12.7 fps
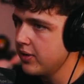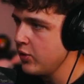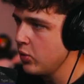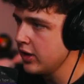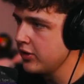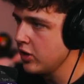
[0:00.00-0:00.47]
And
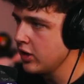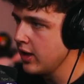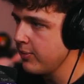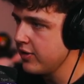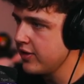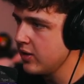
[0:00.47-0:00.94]
if you want to
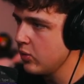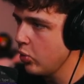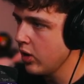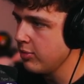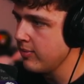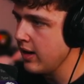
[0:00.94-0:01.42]
turn up the
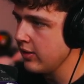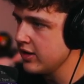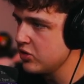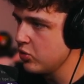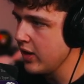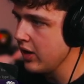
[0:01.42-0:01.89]
warp
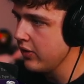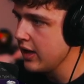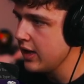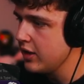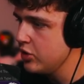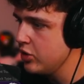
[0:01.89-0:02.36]
amount as
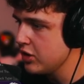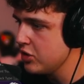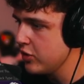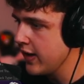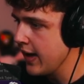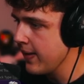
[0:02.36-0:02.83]
well, you
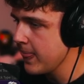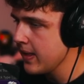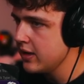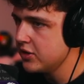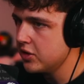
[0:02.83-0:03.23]
can do that.